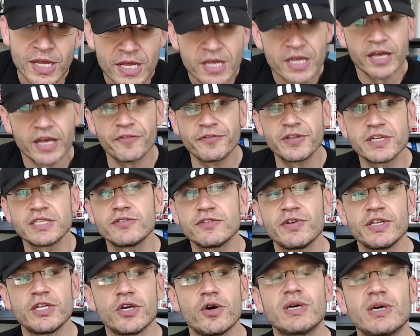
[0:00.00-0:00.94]
If this
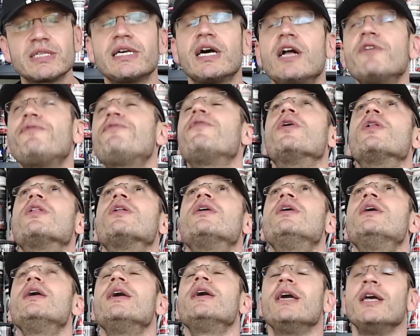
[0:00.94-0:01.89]
video was helpful
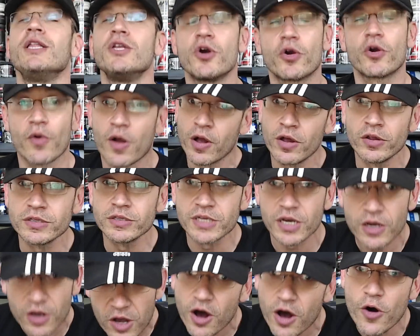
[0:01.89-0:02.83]
in your
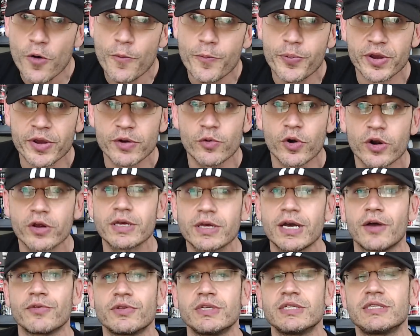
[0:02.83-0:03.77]
on-the-go
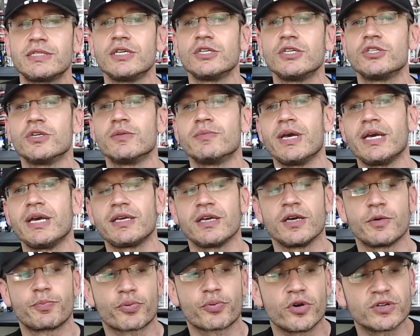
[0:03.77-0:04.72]
pre-workout
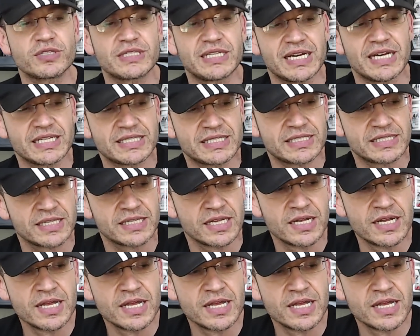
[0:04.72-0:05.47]
decision-making process,